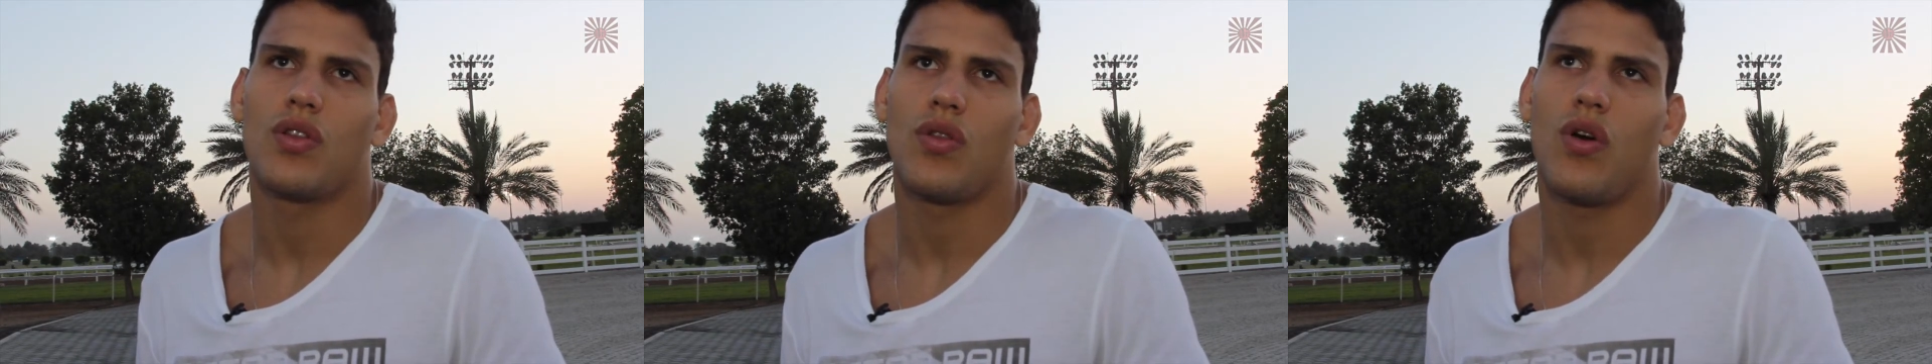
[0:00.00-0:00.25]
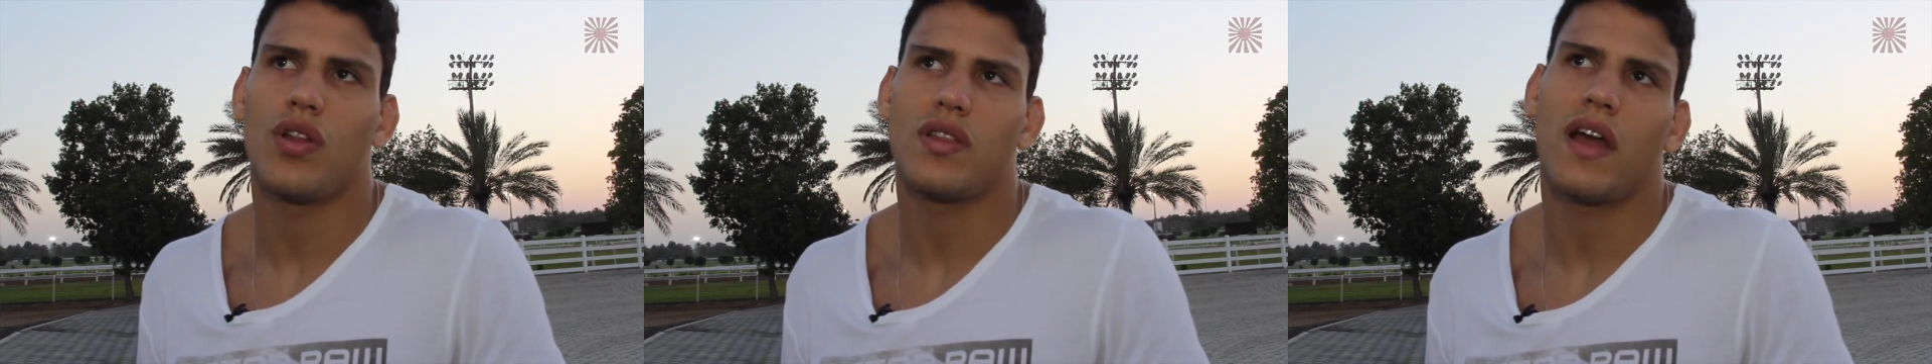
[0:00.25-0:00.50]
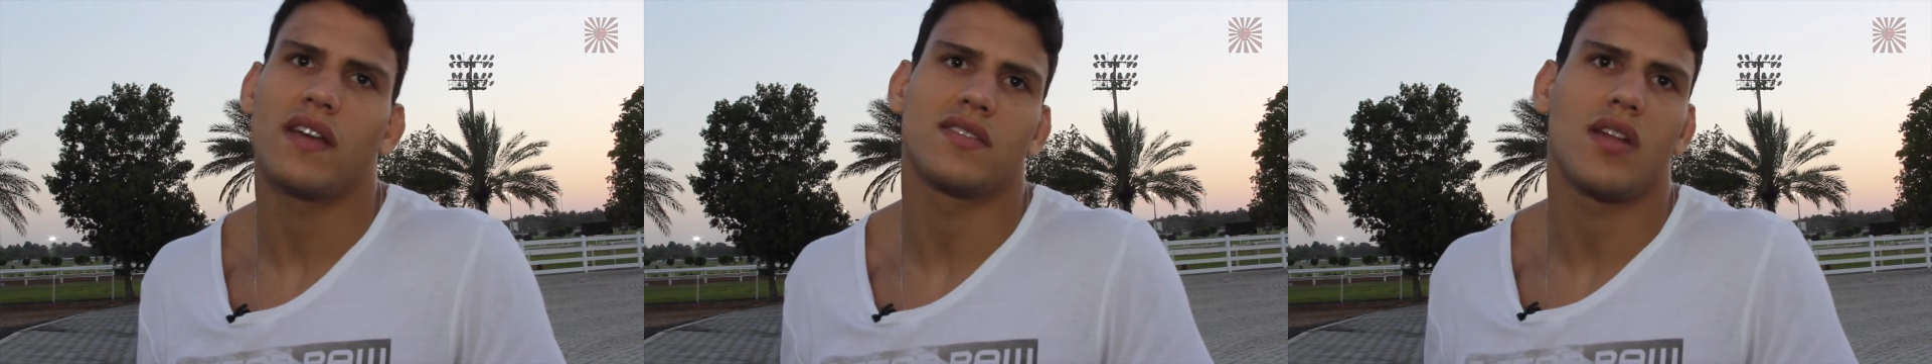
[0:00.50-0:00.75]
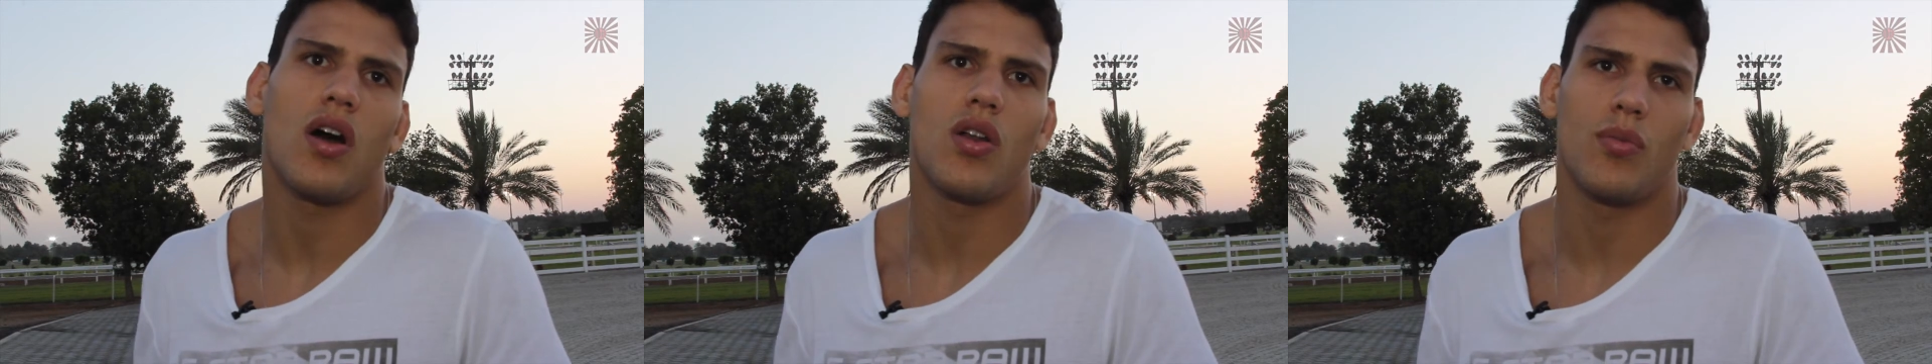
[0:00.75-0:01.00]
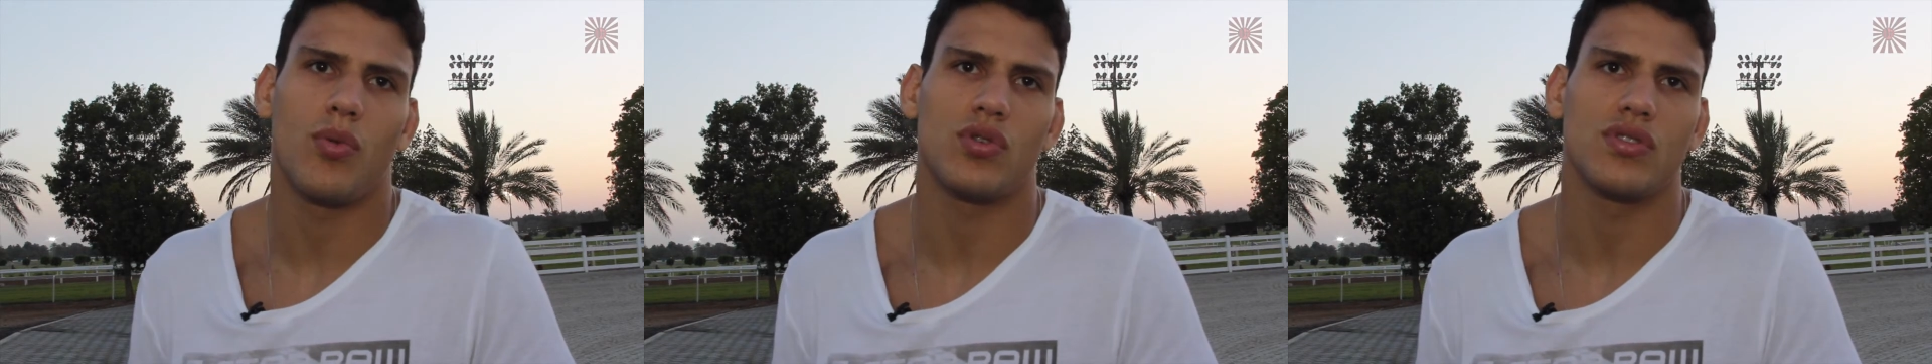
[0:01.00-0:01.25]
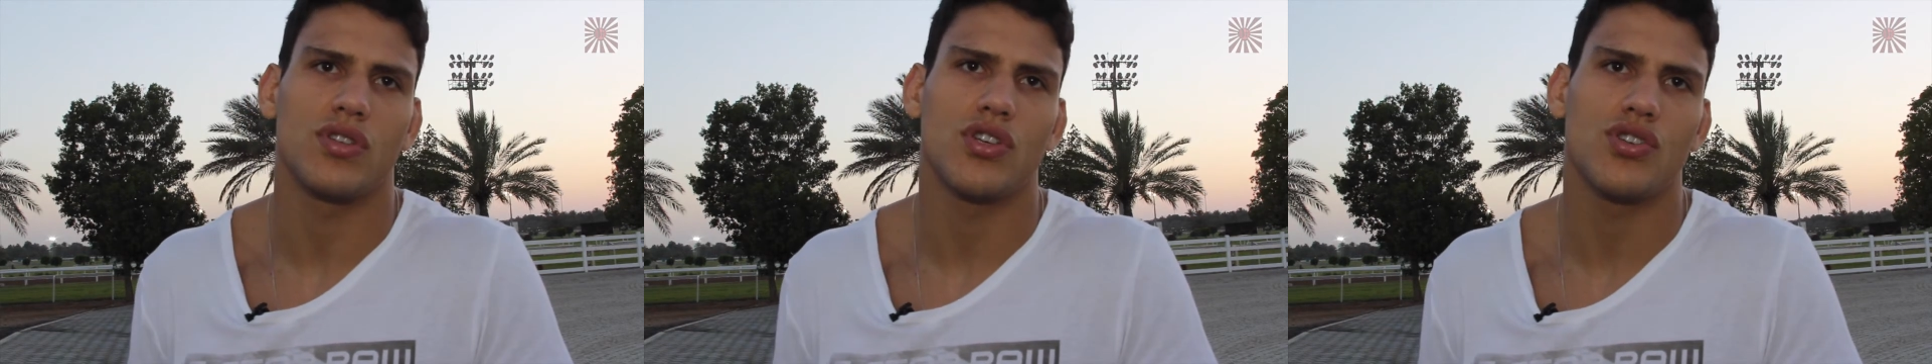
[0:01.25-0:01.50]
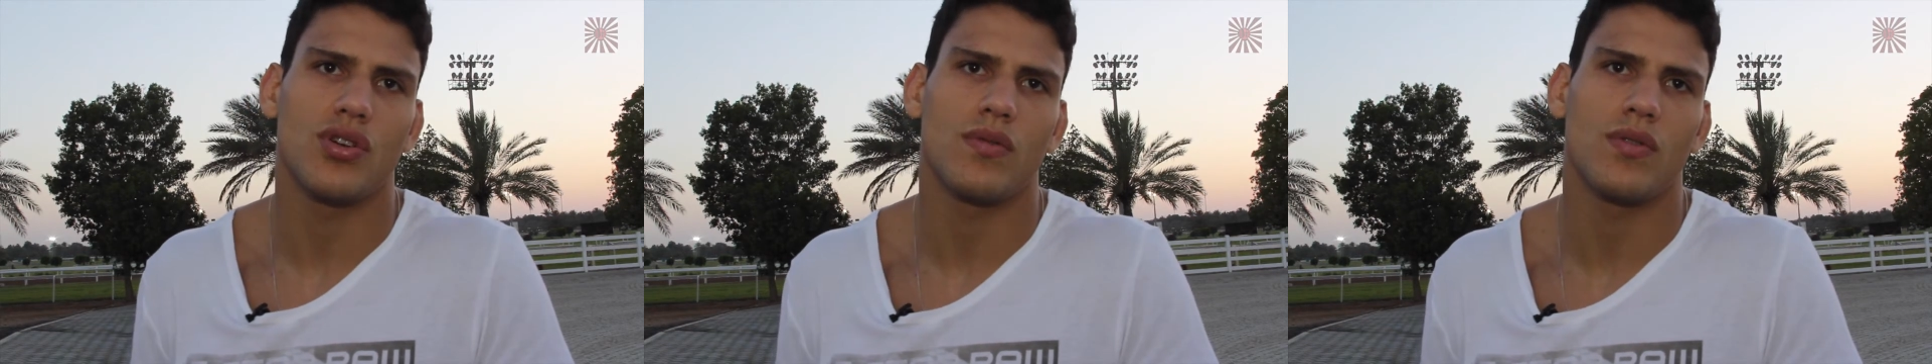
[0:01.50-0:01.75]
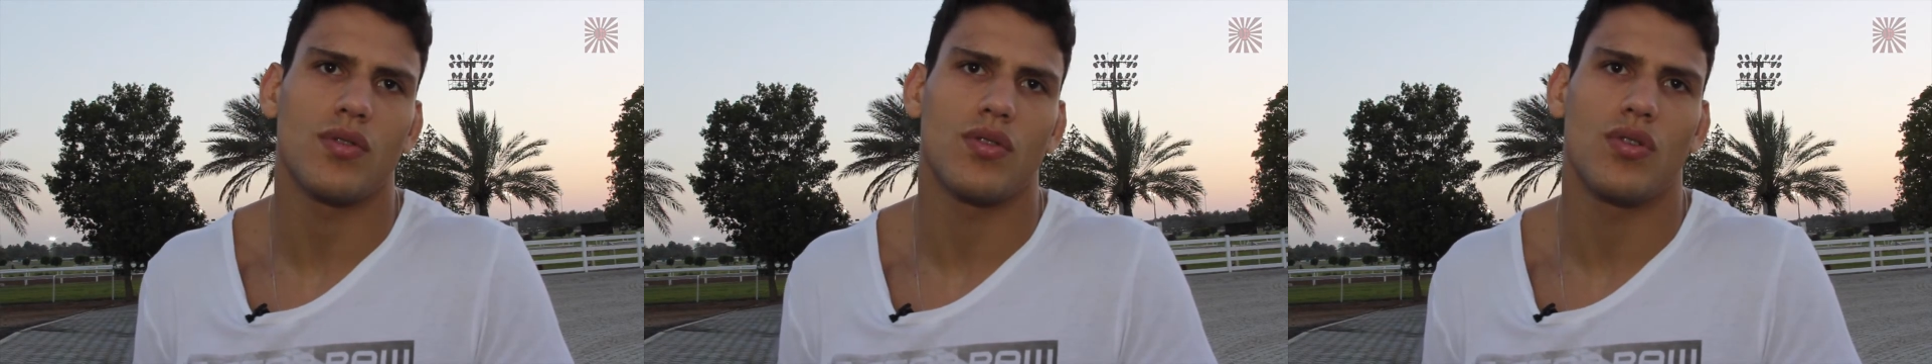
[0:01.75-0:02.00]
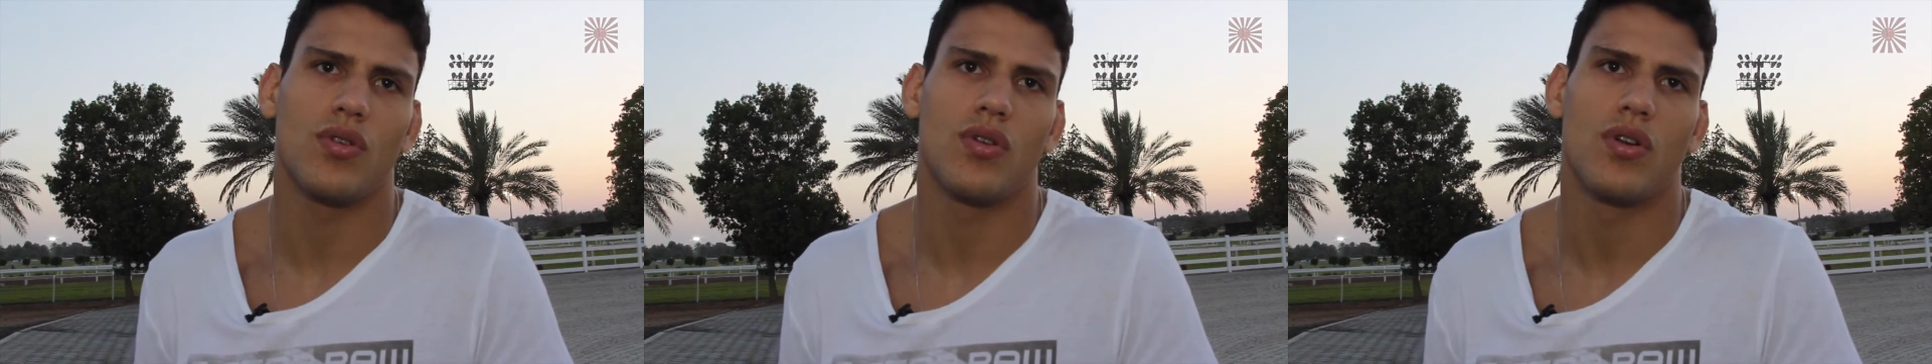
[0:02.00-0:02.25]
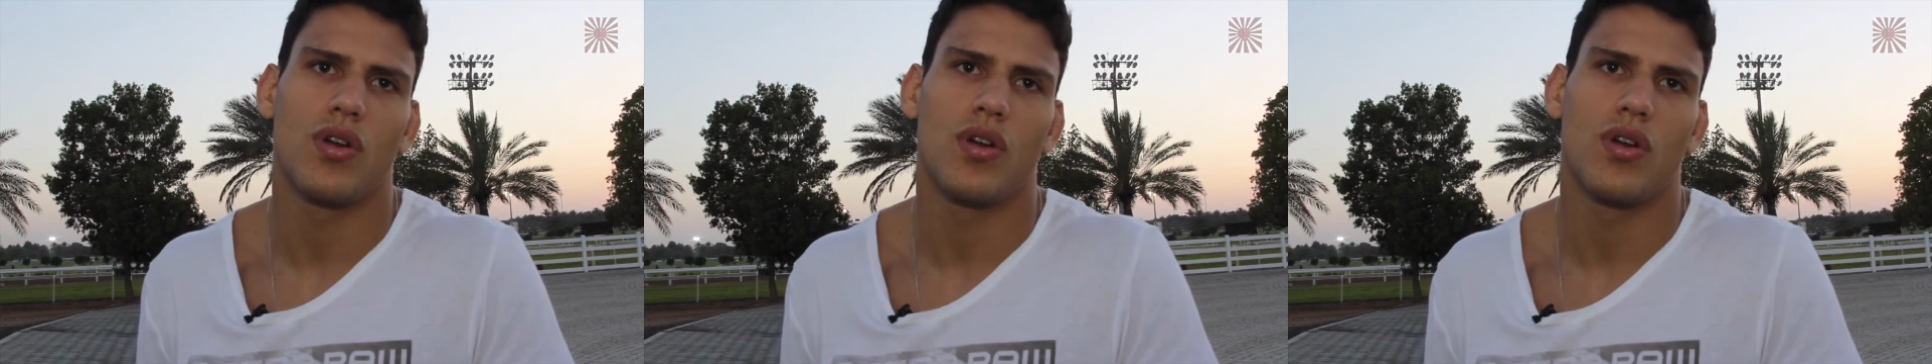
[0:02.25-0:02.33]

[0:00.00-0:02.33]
not a stalling position, you know,